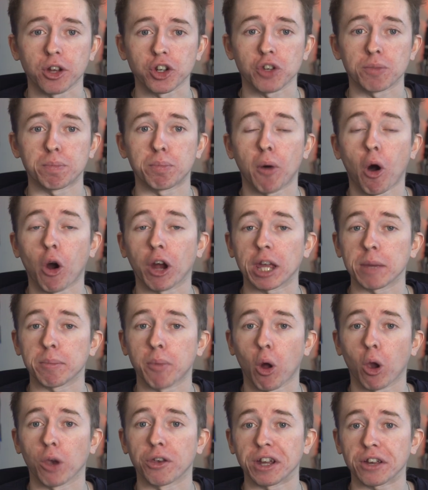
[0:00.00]
as Pocket
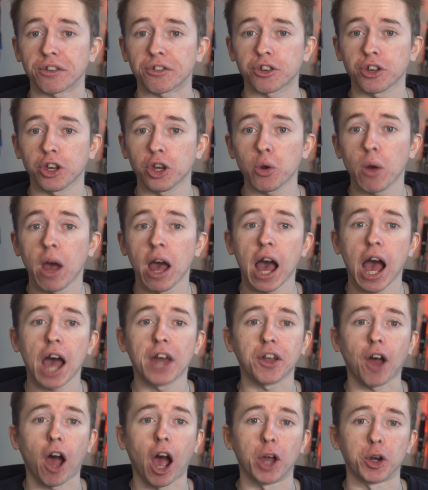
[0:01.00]
Politics 2 and
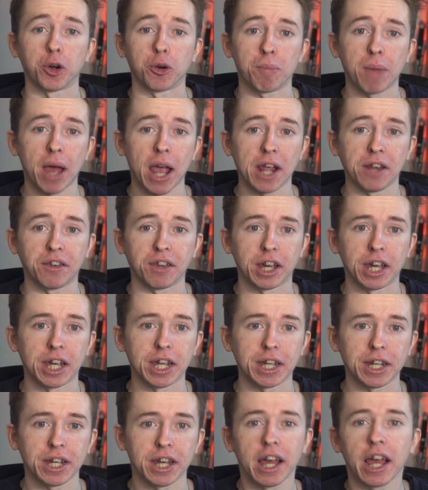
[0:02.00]
Idle Payday.